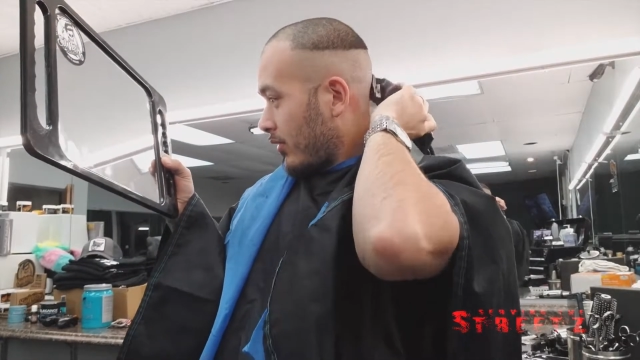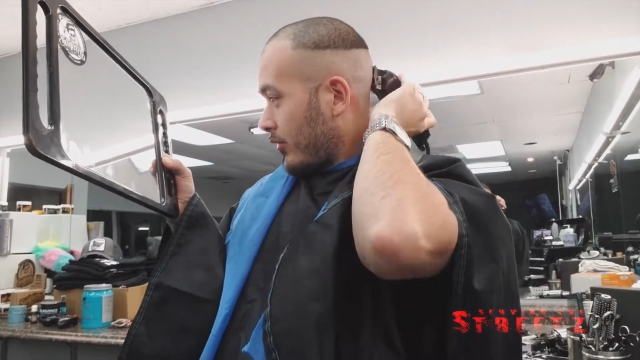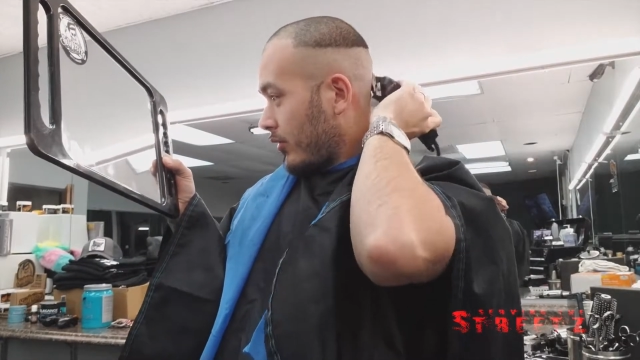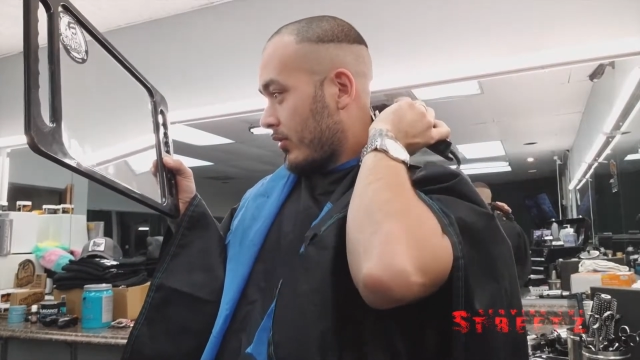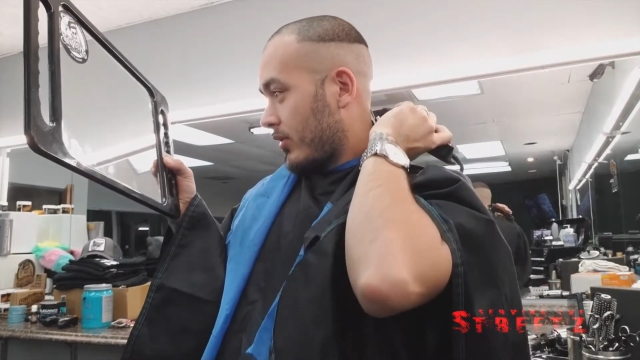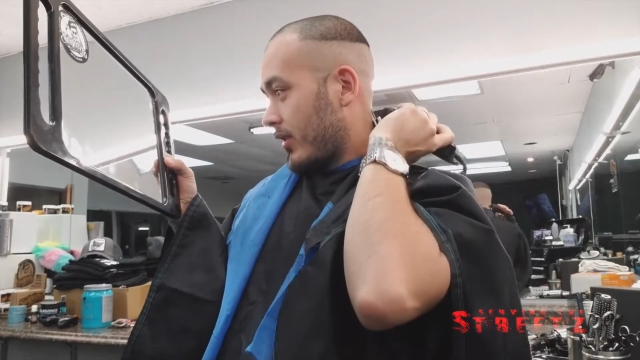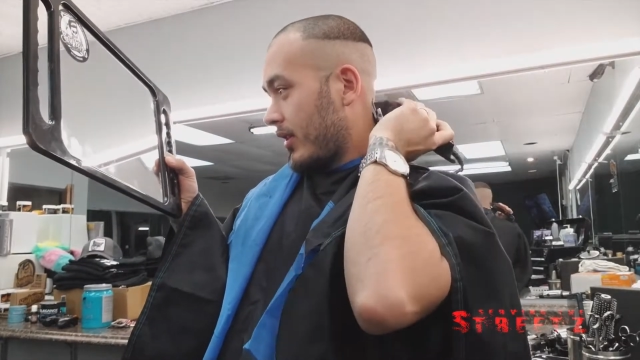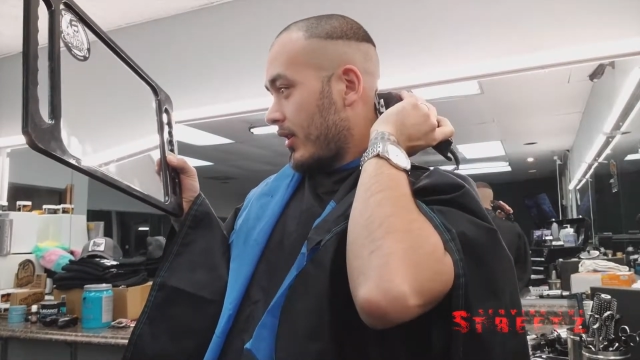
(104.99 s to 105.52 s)

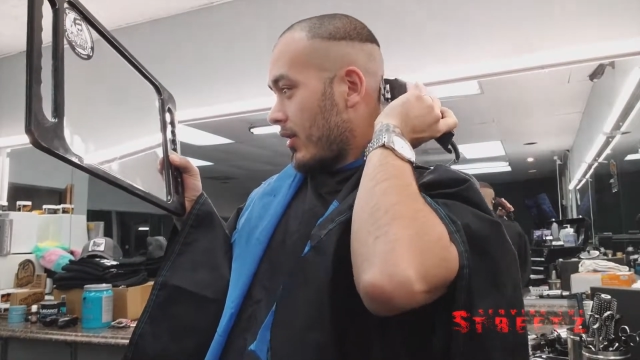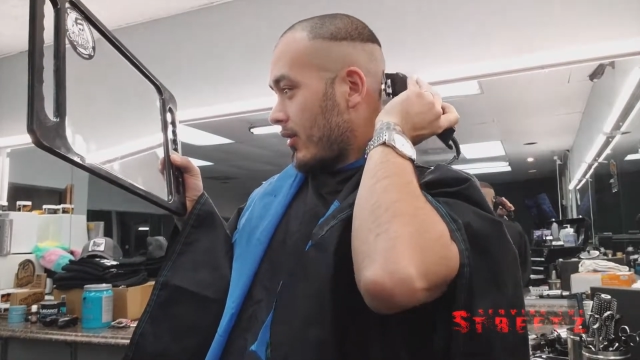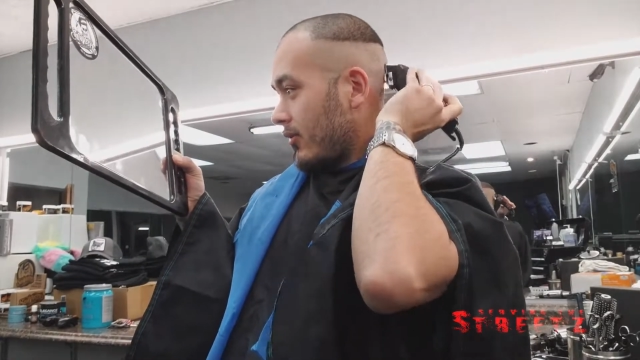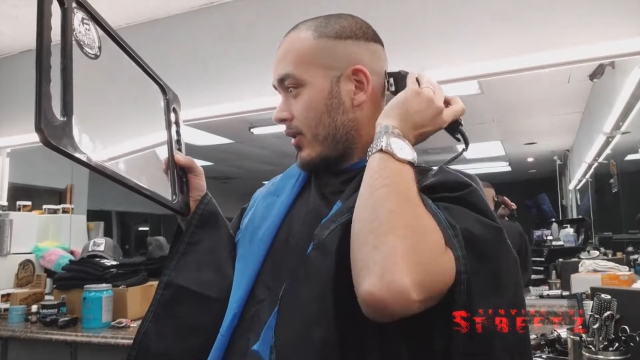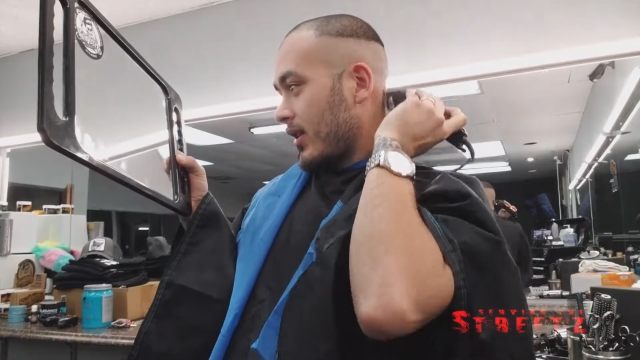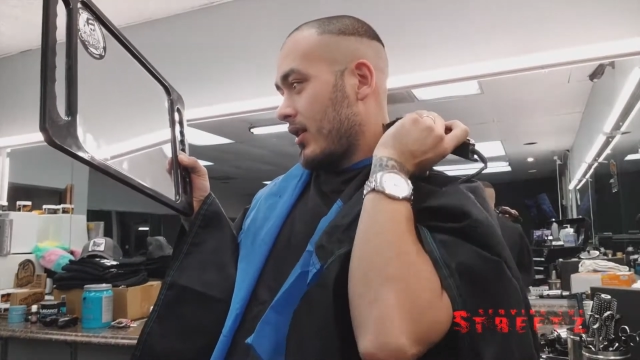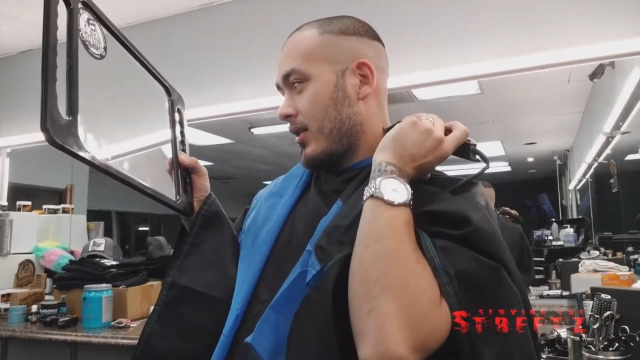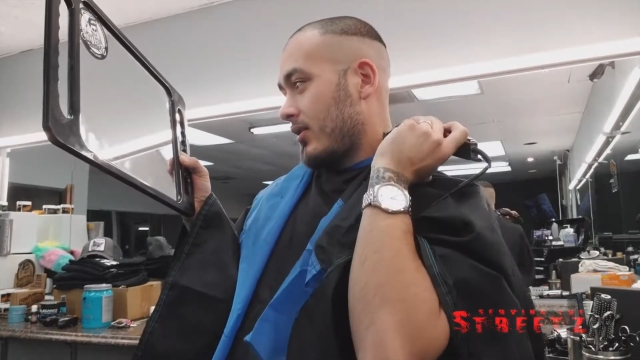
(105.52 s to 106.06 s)
your
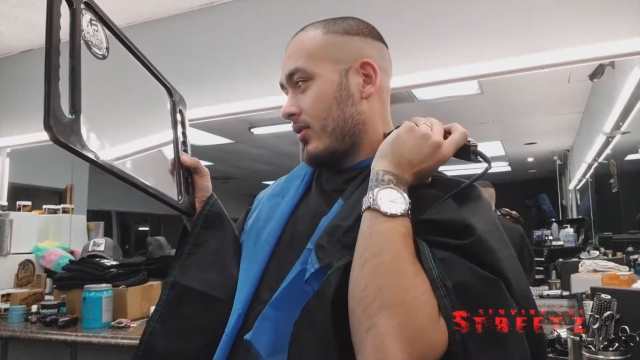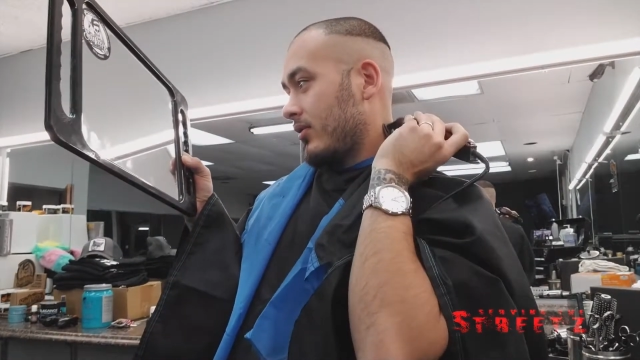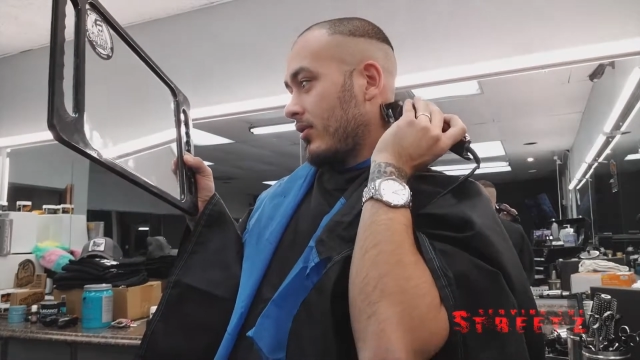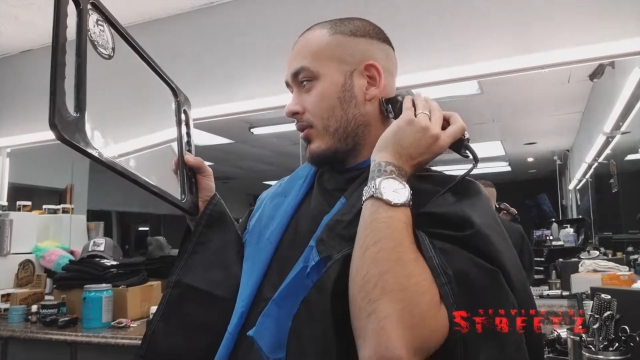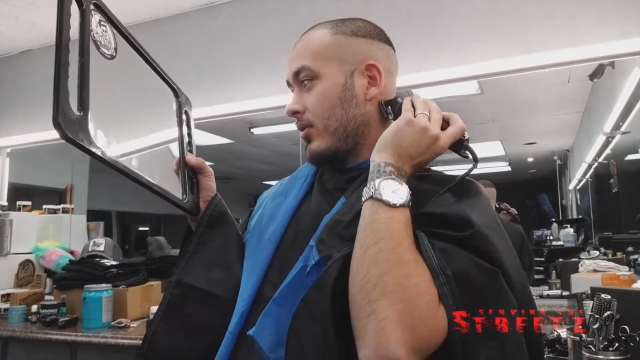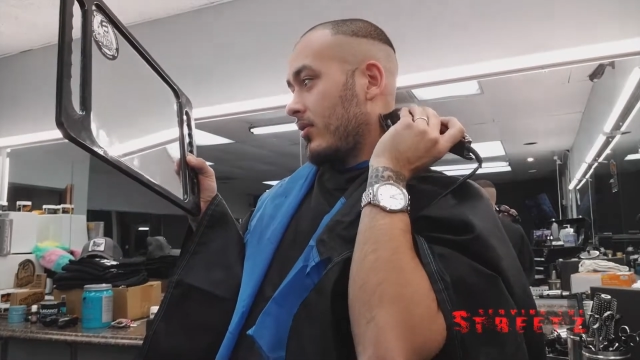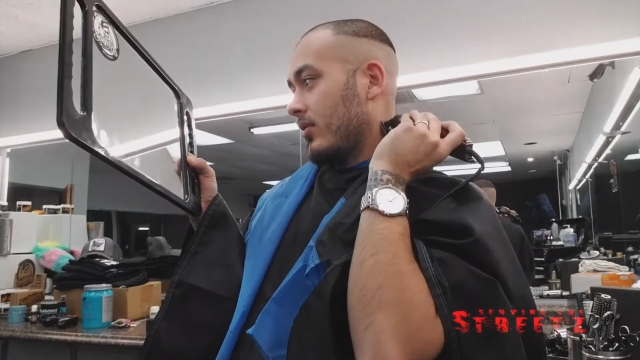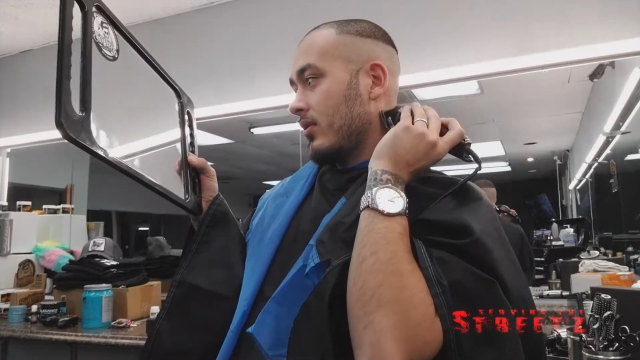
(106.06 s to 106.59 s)
T-outliners,
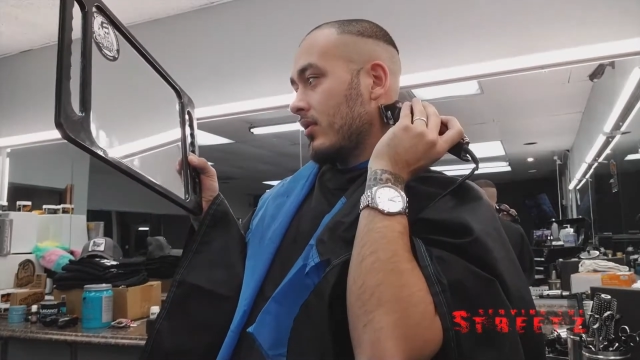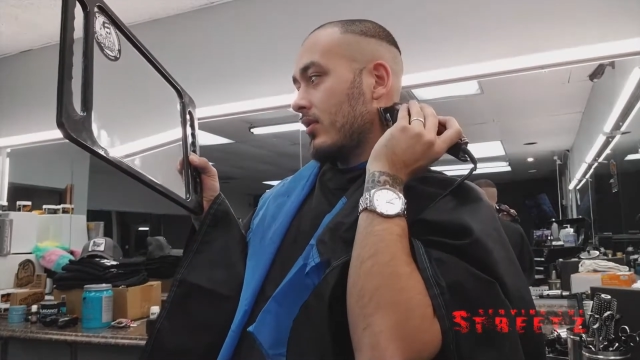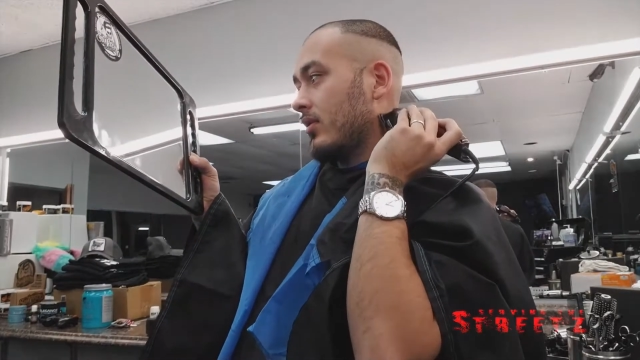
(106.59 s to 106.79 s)
you know,